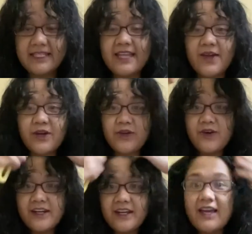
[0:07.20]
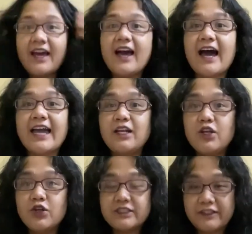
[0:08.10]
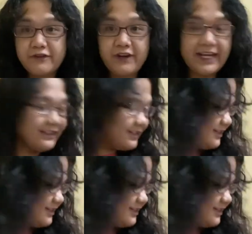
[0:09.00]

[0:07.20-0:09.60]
tayo ngayon. I look different.